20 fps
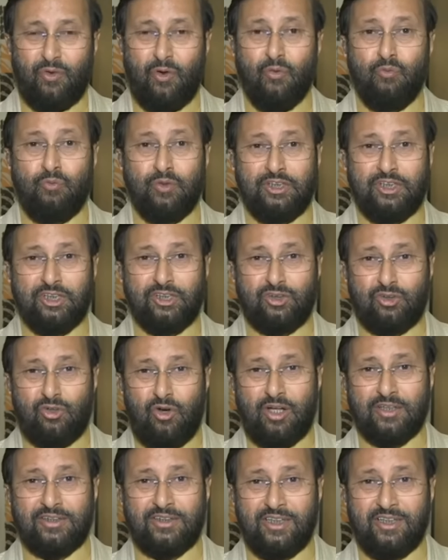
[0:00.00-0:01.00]
which is
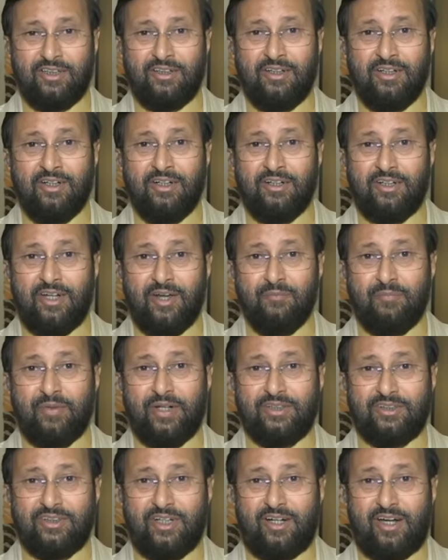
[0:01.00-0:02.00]
causing
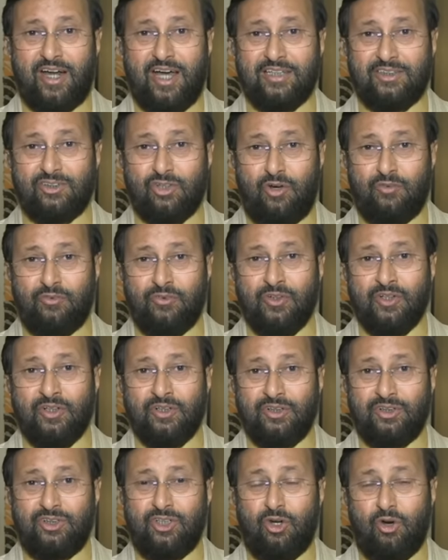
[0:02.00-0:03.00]
temperature rise of
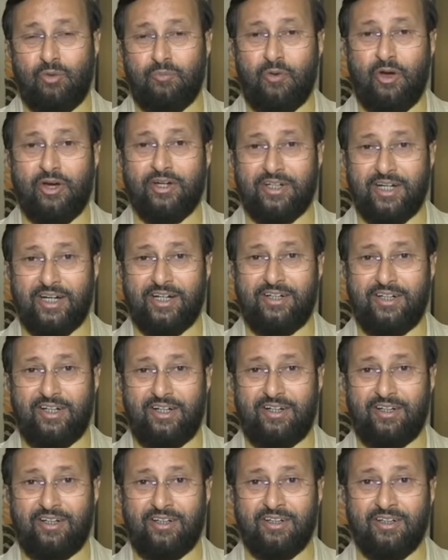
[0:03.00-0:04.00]
0.8
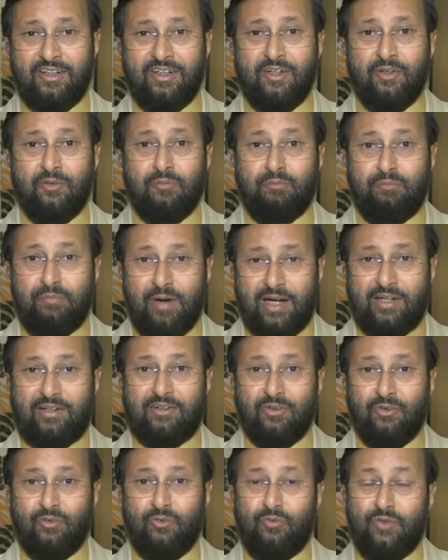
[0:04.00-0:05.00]
degree.
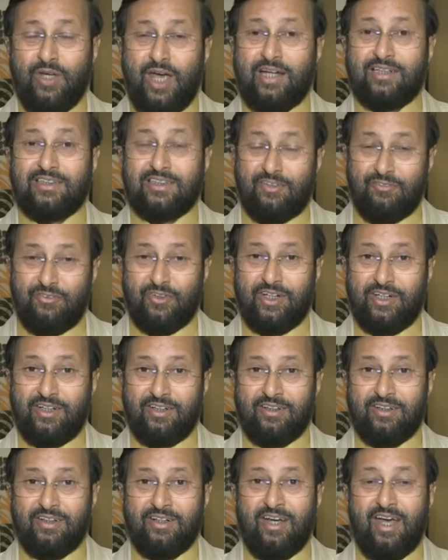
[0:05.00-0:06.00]
But we are
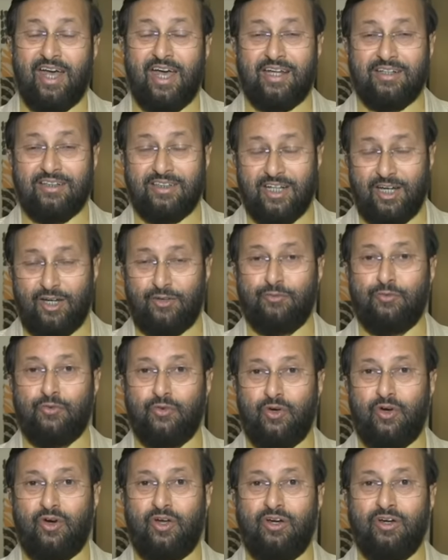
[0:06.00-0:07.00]
suffering, and
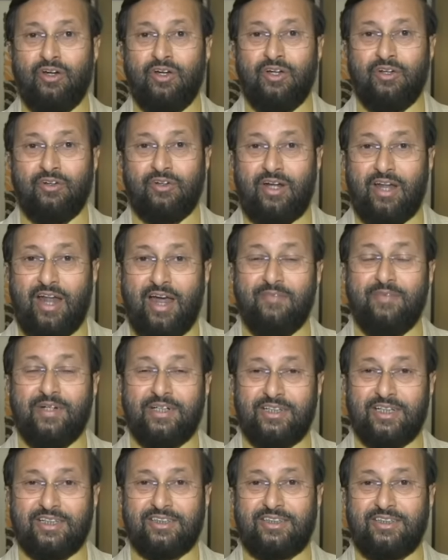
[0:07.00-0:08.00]
therefore,
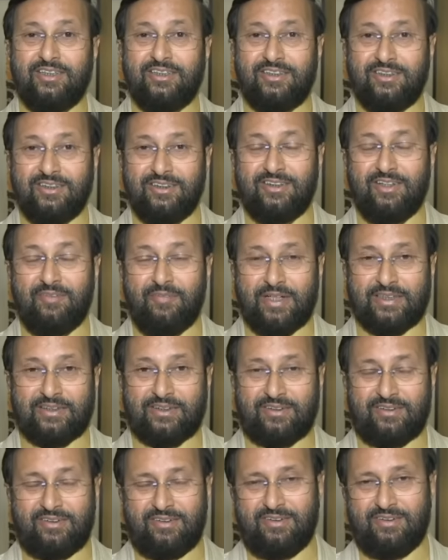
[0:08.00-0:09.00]
climate justice is a
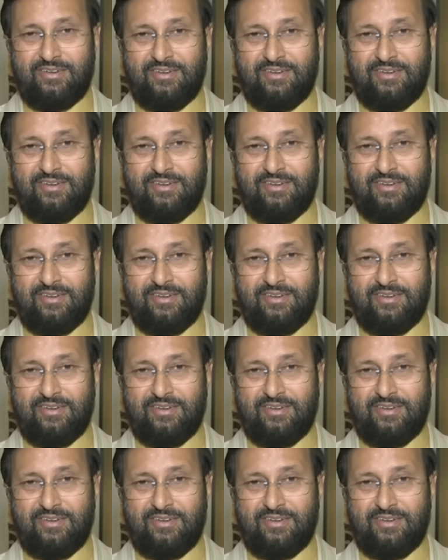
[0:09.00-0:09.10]
must.